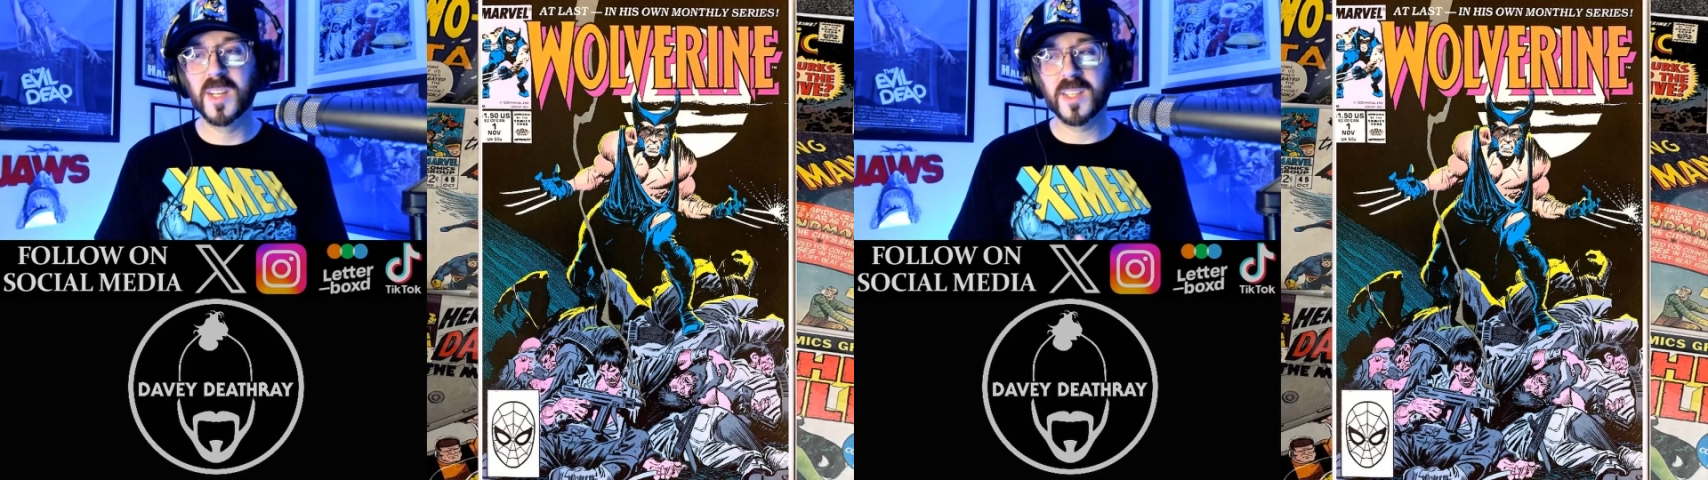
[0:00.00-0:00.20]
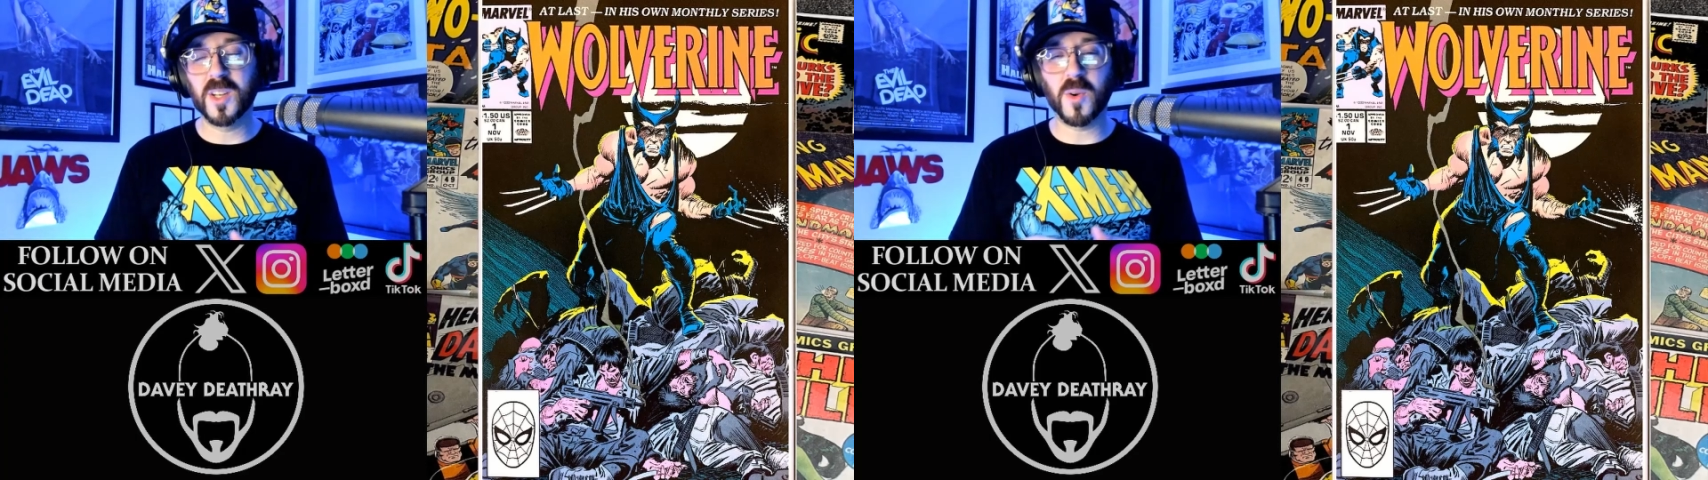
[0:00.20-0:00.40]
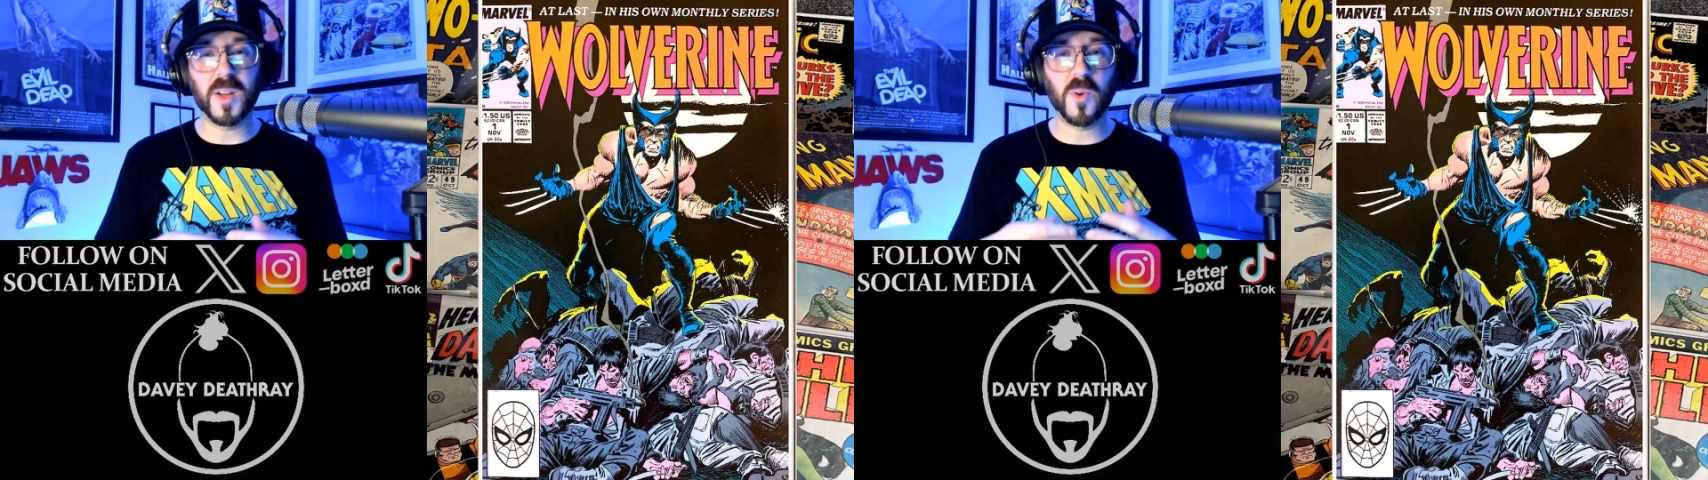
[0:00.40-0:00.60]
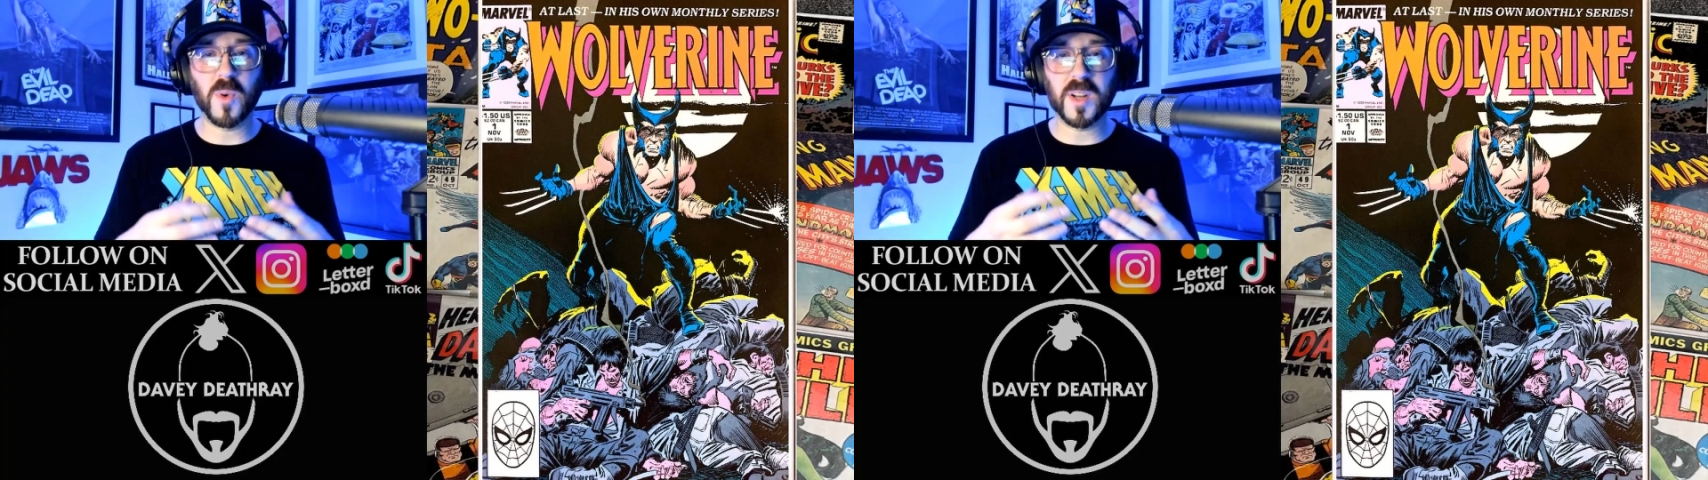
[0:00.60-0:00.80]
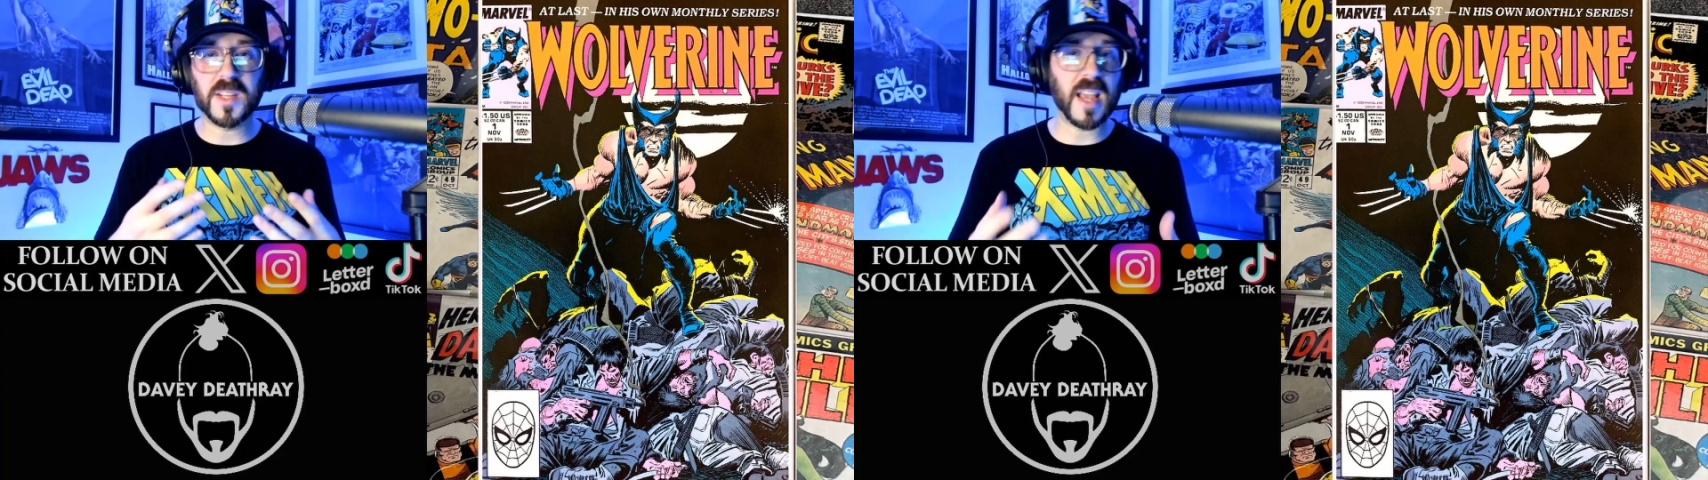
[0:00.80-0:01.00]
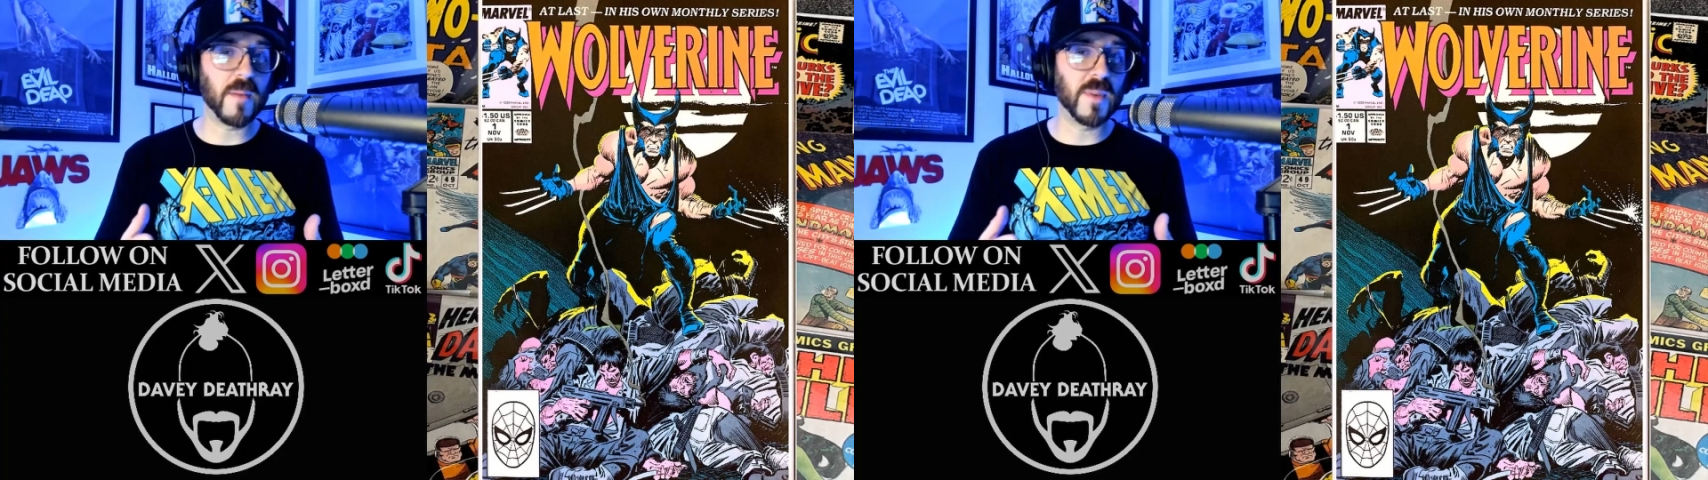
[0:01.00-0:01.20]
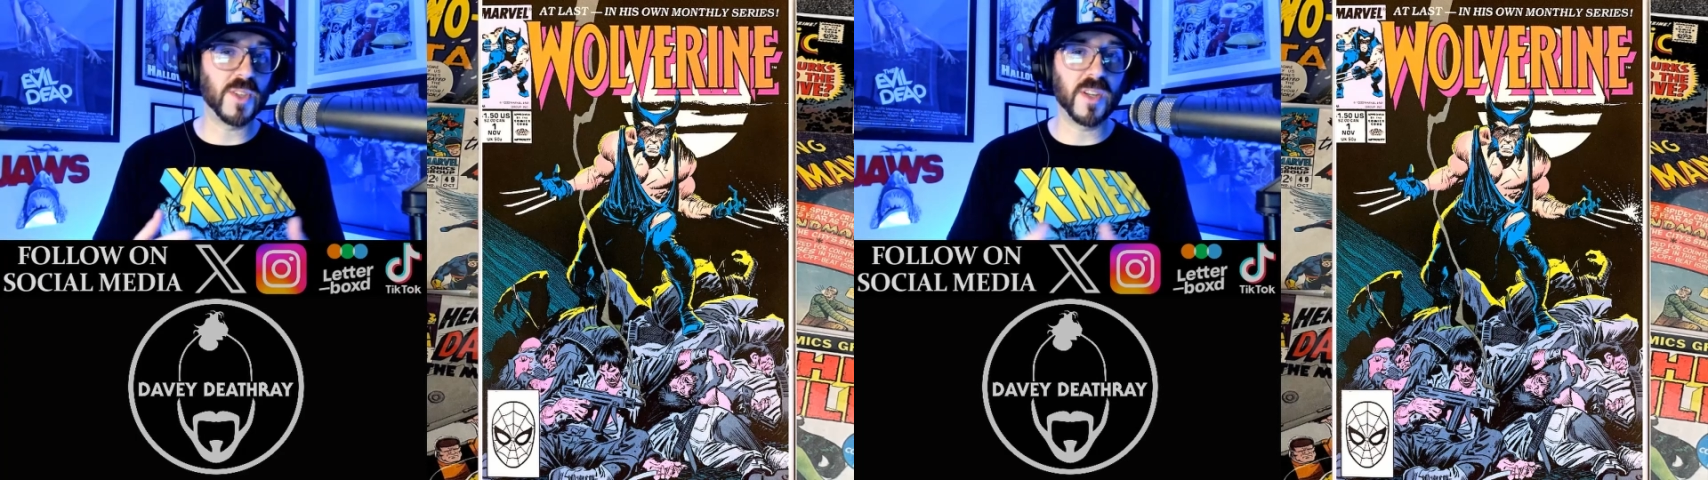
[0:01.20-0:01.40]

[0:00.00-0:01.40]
you know, I don't want to damage